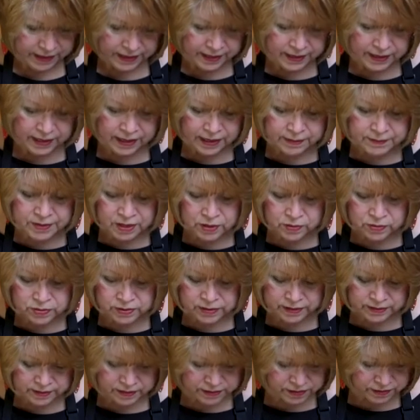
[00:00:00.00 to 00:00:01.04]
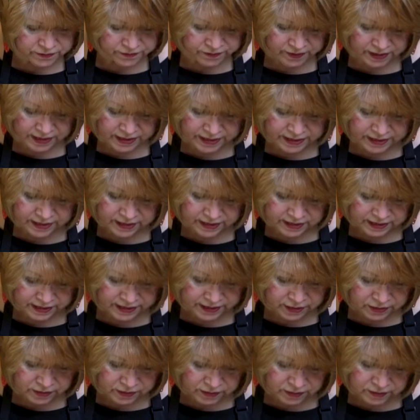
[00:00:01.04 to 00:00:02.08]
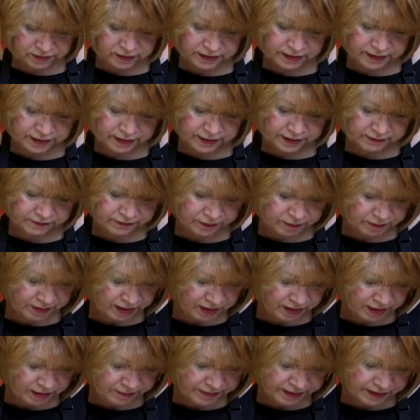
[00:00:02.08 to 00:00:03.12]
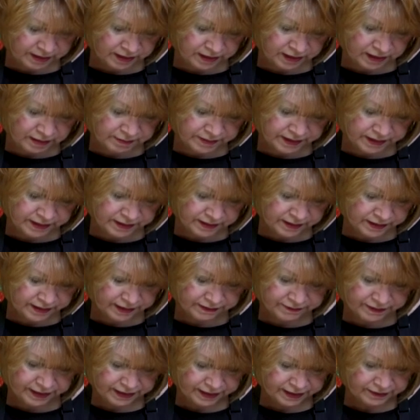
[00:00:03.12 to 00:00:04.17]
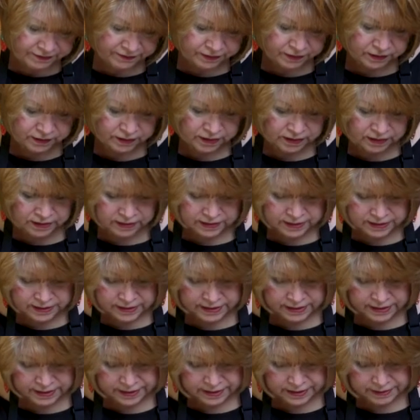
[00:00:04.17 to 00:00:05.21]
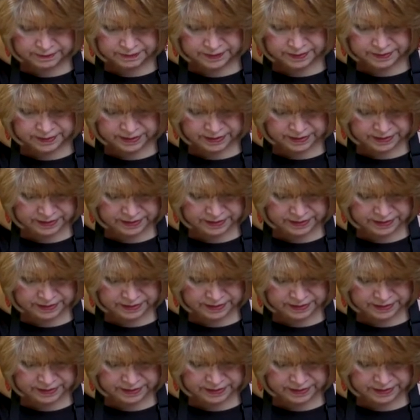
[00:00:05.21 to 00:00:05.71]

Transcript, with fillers: And I'm using this fine glitter from Hobby Lobby that I've had for a long time.